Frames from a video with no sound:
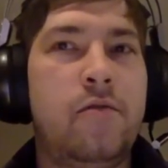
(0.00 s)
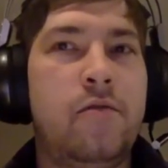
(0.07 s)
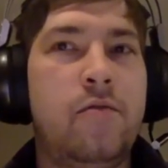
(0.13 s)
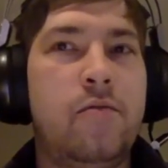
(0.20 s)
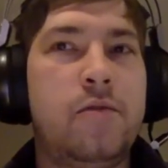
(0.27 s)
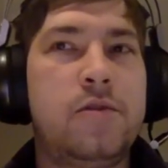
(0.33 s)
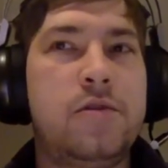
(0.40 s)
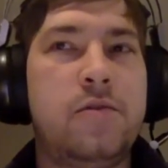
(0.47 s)

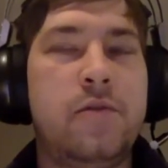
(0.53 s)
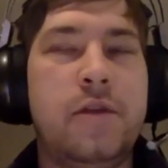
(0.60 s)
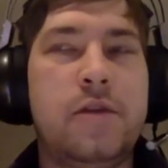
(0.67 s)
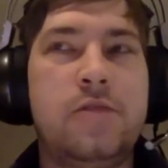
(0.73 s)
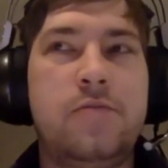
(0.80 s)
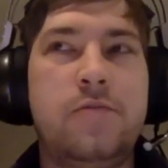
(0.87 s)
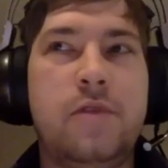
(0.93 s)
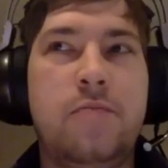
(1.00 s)
what's the one
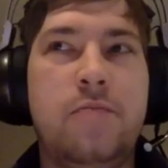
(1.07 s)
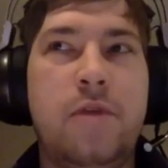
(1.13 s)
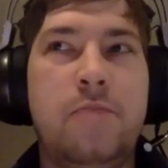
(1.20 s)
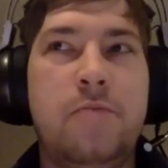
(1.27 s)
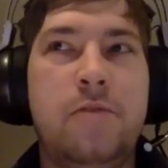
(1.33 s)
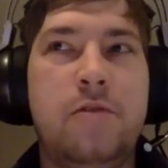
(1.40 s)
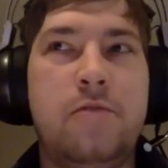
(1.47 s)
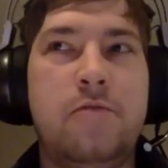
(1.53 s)
that's really
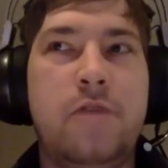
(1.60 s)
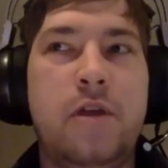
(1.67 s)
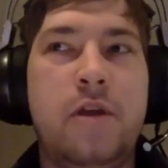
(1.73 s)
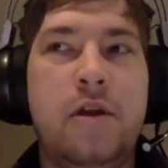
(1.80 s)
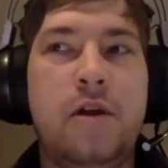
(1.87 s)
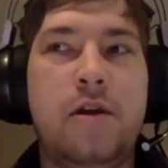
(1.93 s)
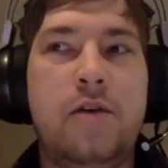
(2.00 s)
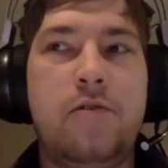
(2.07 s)
popular right
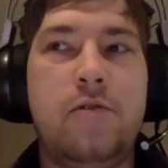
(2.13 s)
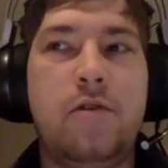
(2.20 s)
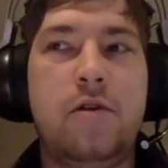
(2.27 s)
now?